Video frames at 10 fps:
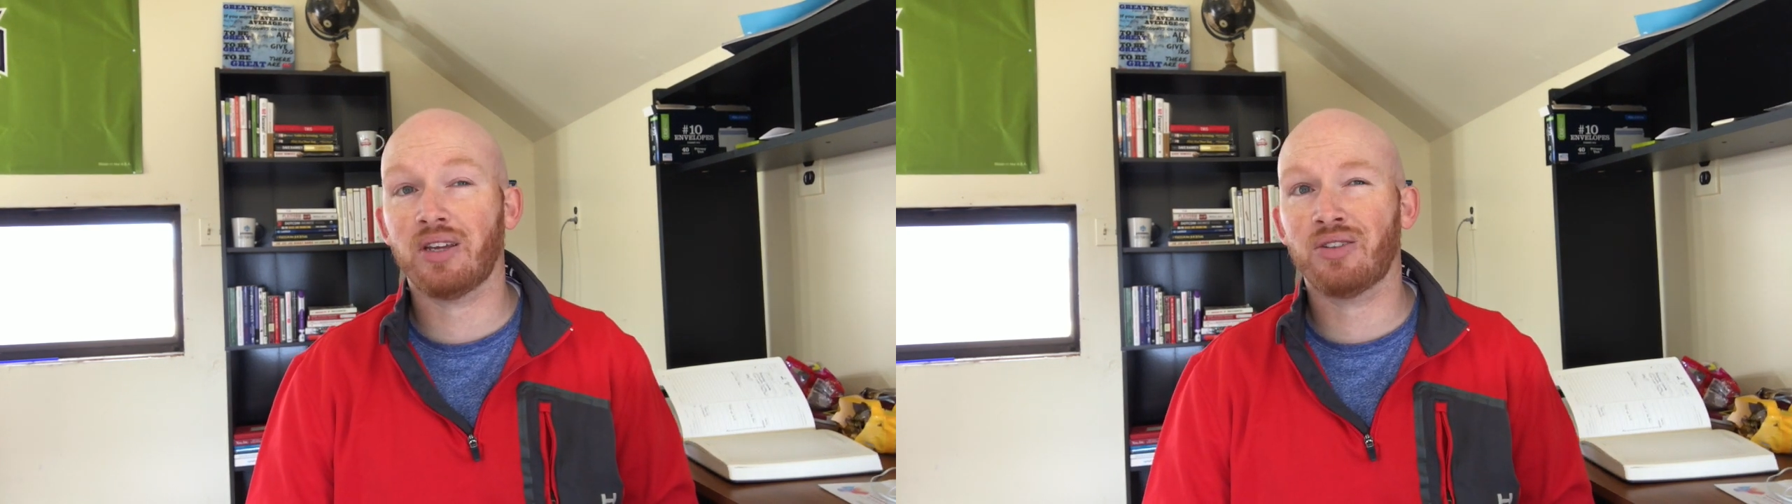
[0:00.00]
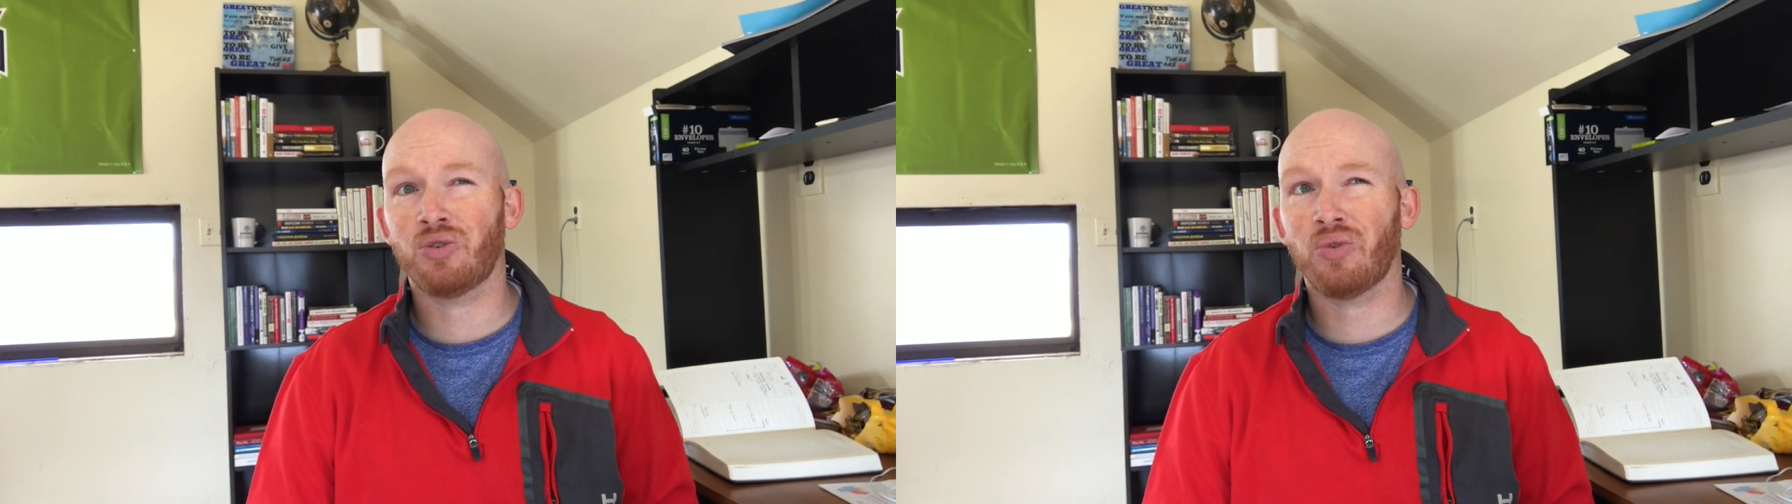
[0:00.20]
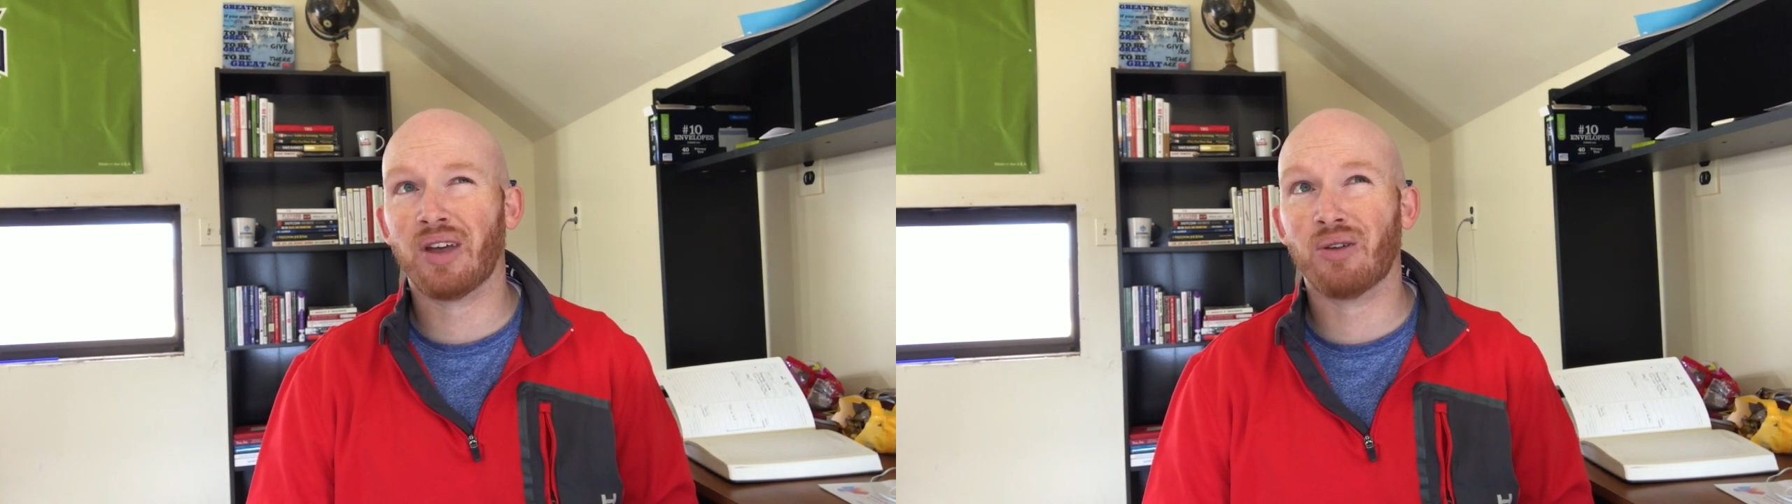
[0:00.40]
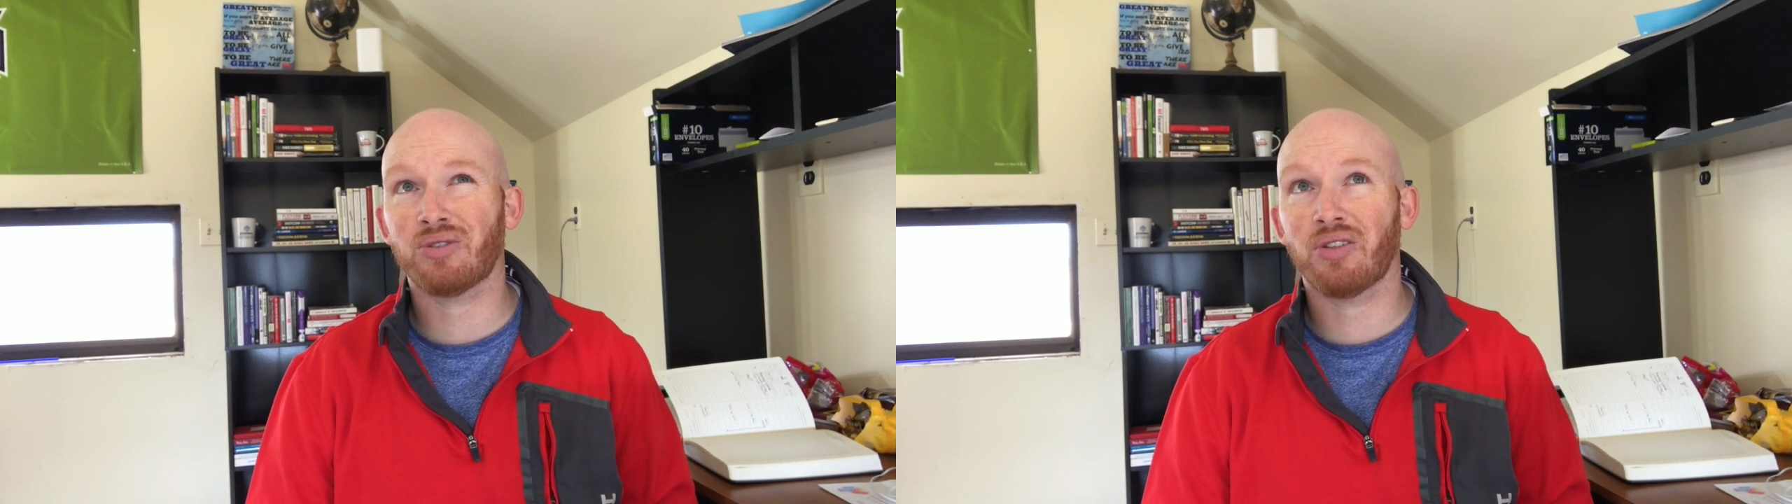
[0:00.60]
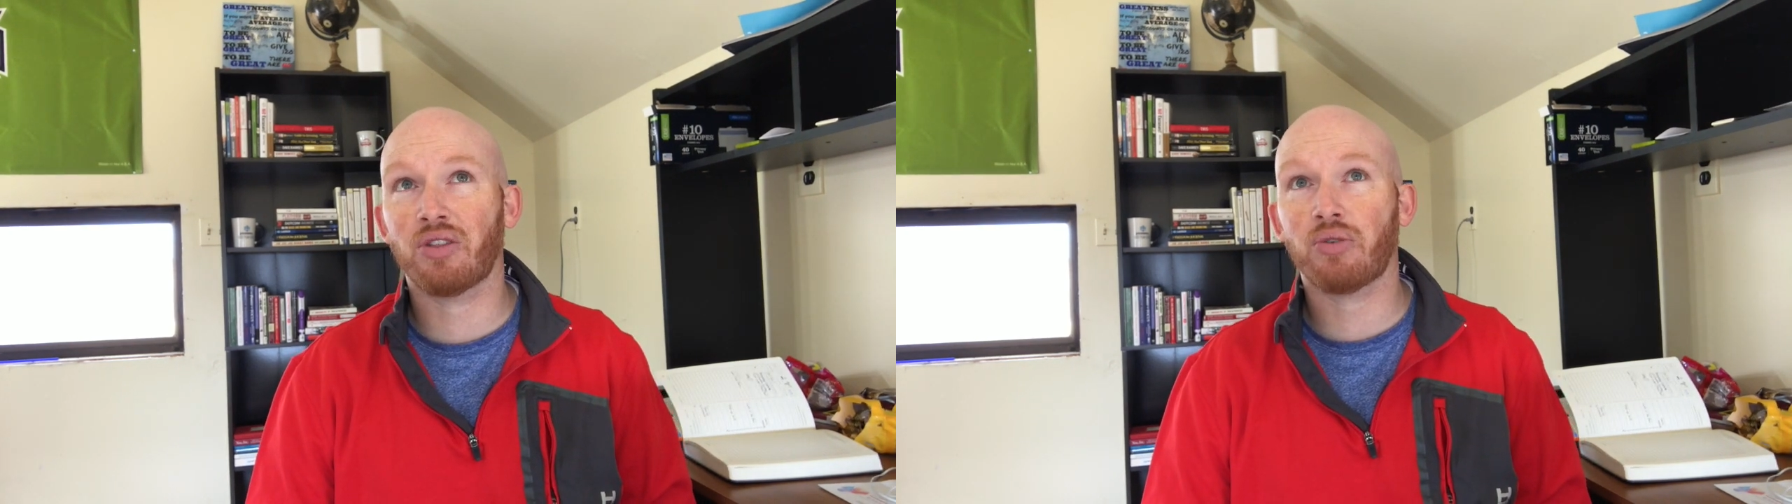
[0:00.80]
in
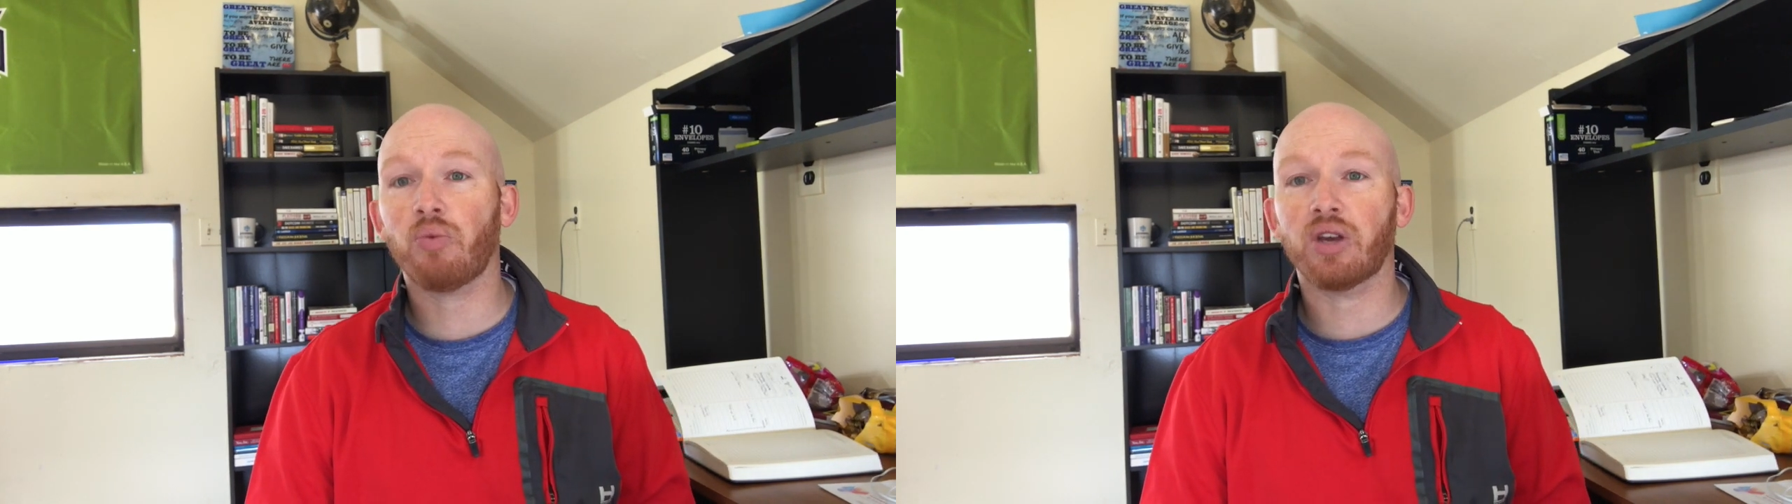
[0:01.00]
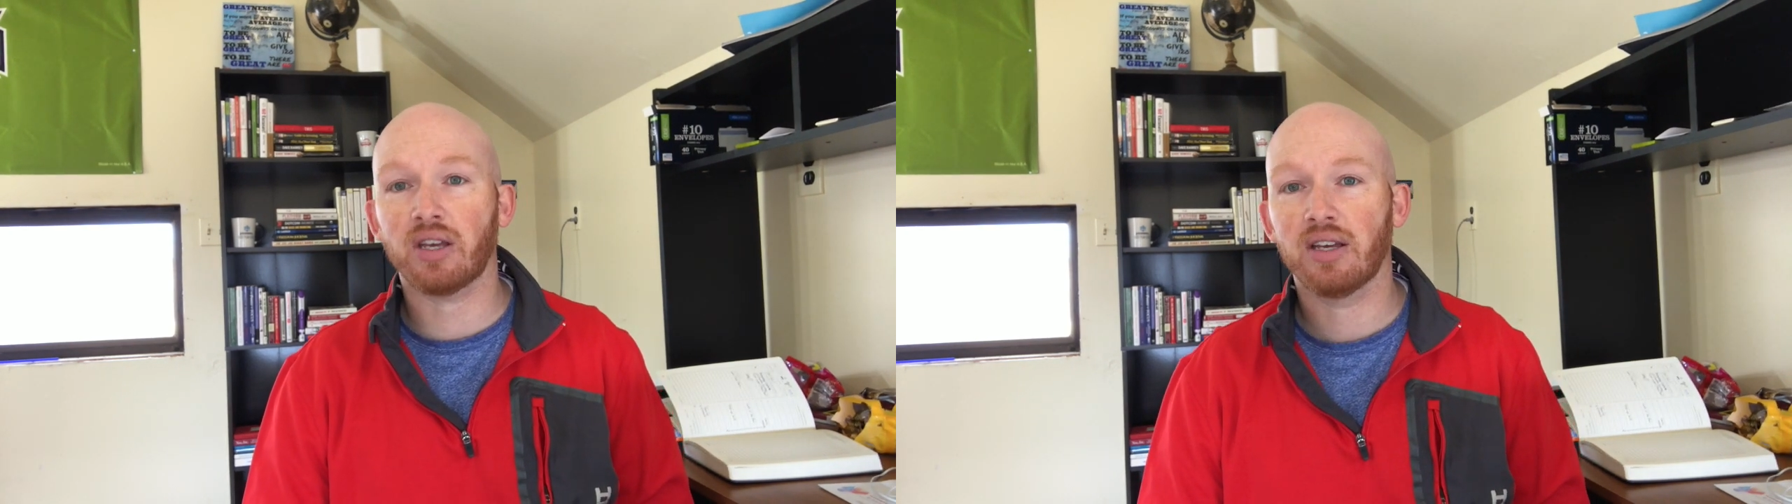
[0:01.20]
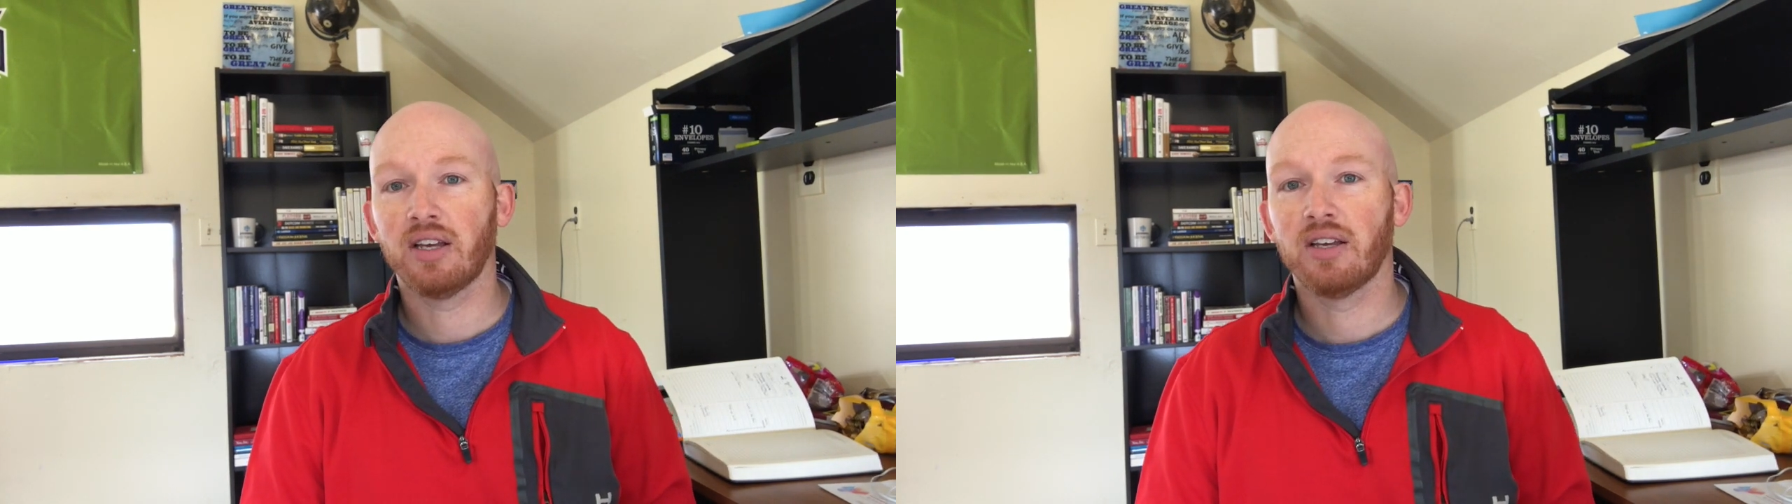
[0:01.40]
2003.